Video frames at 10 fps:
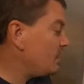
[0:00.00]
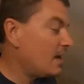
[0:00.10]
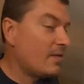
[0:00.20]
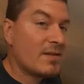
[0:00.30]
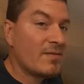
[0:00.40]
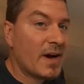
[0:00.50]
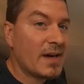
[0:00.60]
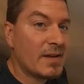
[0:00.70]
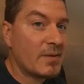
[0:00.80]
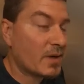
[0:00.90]
And then
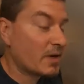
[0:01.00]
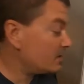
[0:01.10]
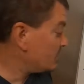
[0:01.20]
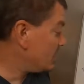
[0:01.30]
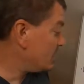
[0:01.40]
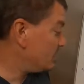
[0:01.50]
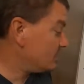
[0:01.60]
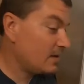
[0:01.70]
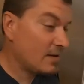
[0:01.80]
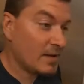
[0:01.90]
finally, we're going to try to
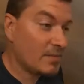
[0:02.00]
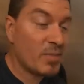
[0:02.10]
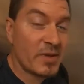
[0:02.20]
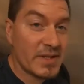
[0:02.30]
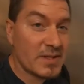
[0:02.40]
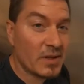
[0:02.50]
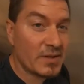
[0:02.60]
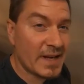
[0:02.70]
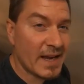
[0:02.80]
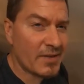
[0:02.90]
put this all
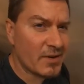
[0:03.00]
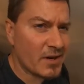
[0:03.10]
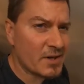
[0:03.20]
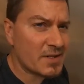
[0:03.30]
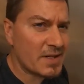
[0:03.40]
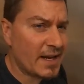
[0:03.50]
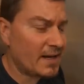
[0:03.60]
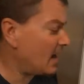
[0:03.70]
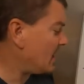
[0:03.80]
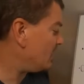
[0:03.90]
together and
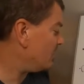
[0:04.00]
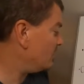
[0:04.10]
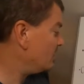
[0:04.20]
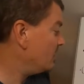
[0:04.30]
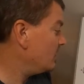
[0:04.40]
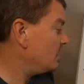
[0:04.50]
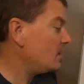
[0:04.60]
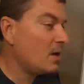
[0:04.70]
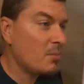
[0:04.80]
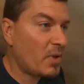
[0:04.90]
understand how
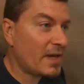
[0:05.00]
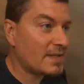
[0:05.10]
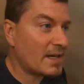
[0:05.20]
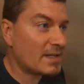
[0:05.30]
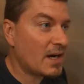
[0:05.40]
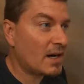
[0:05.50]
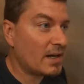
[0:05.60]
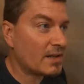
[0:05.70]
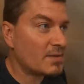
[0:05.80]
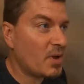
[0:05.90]
plate
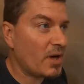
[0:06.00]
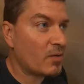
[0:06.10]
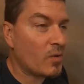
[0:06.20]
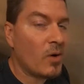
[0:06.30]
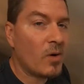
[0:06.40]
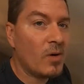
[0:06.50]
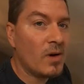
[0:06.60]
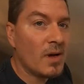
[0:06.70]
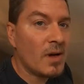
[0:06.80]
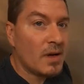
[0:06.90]
tectonics play a role
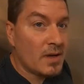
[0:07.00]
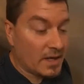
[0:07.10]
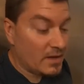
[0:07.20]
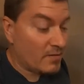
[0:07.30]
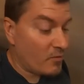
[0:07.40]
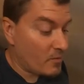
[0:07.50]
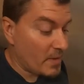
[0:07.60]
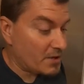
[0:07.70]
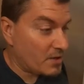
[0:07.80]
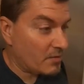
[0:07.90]
in the
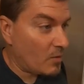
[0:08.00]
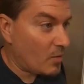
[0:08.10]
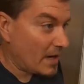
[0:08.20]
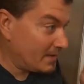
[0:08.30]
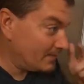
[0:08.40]
formation of Hawaii.